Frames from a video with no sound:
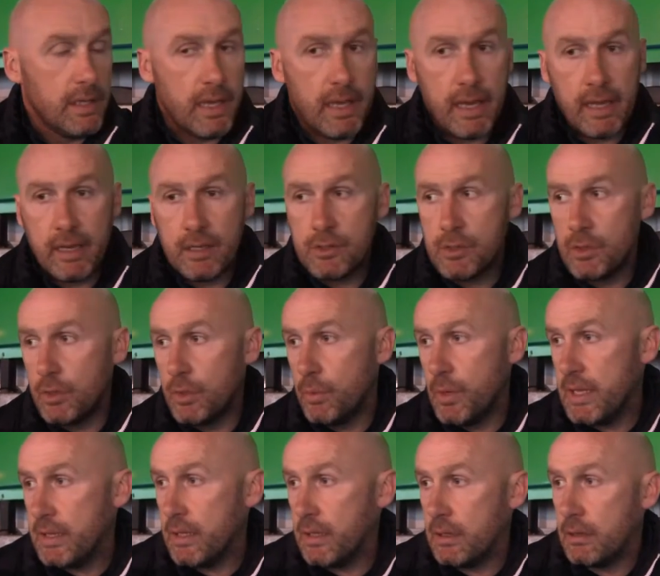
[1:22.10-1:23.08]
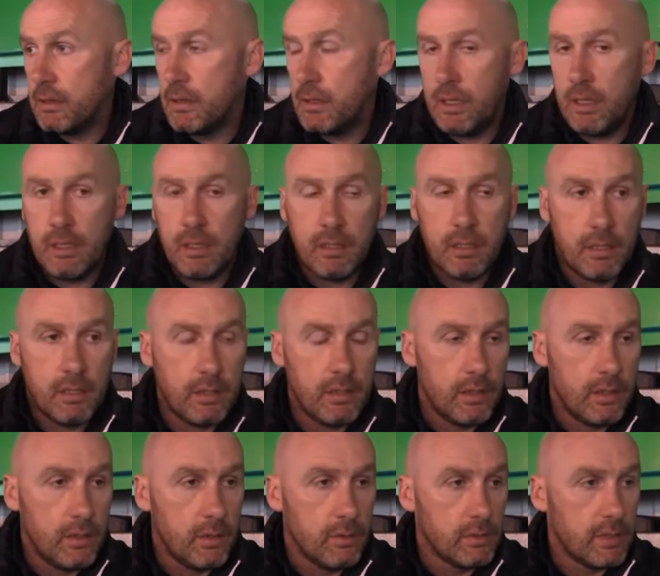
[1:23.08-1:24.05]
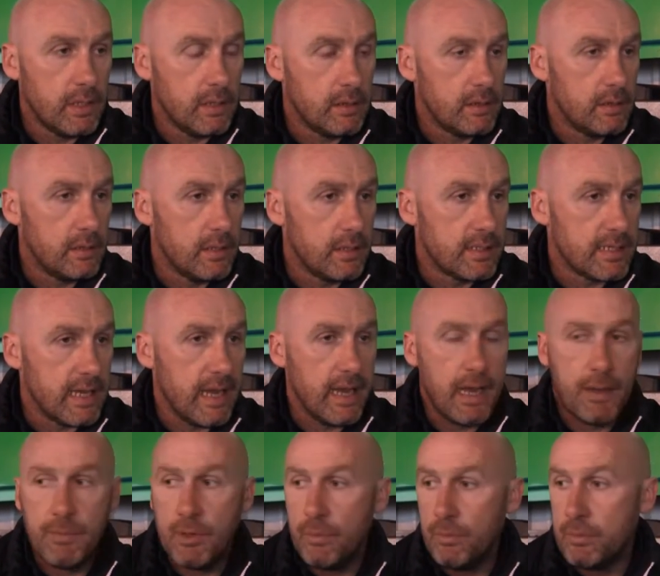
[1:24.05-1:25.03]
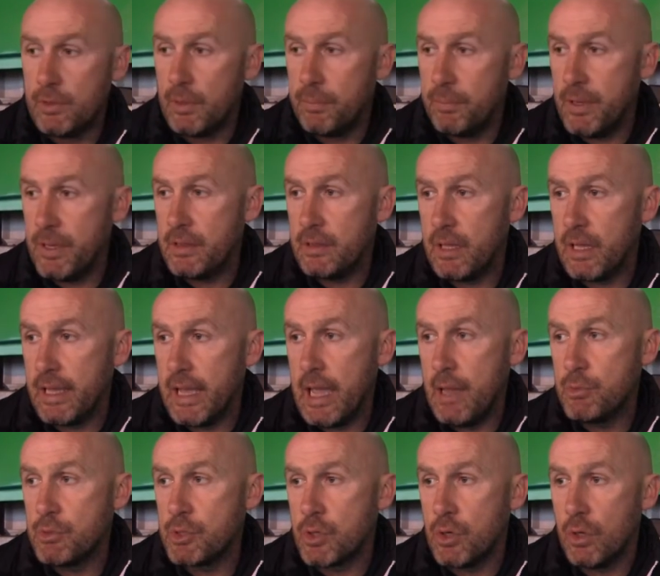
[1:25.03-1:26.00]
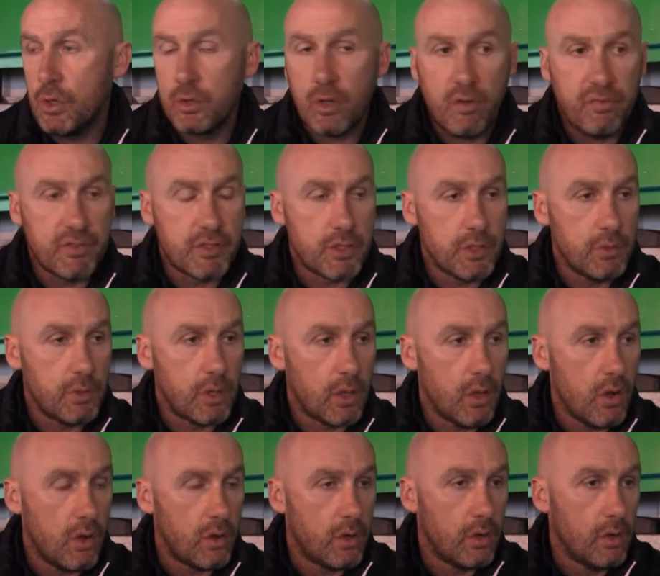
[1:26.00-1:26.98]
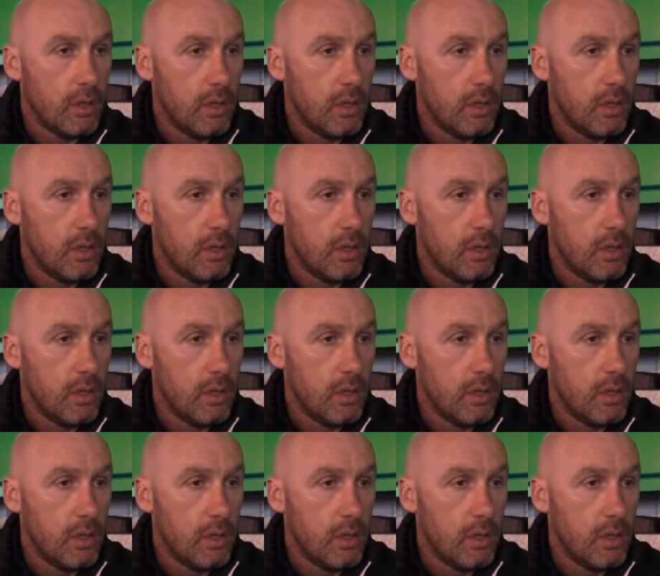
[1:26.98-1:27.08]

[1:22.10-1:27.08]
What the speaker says: Yeah, I don't know whether the time and the pitch, the game was called off at 2 o'clock.